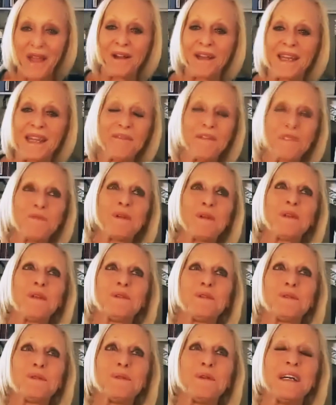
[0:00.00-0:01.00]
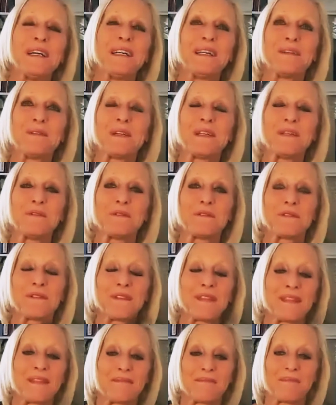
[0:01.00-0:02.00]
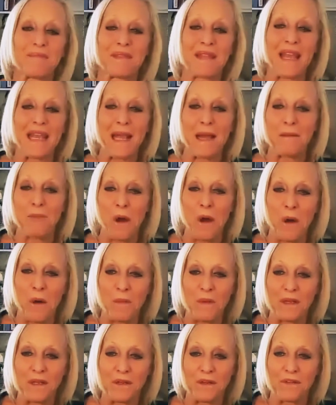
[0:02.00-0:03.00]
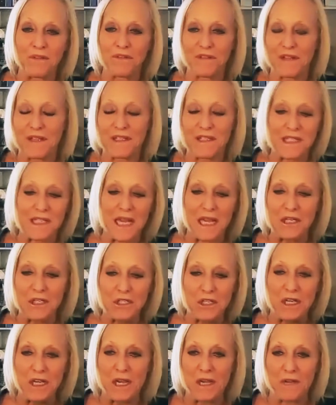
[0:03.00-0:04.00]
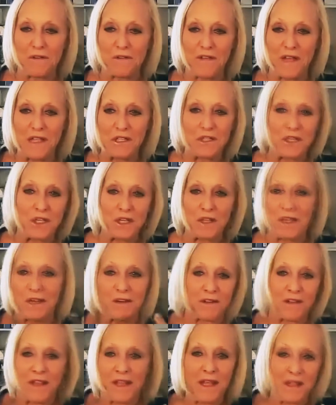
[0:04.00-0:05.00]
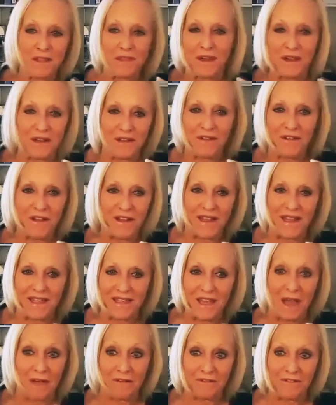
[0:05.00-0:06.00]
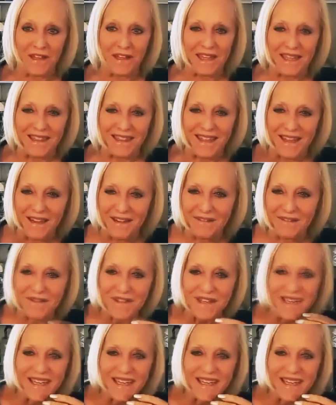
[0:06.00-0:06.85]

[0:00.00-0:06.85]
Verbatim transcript: Oh, and even when you do it, uh, when you they come home and you've staged an intervention, they're, they're not feeling loved.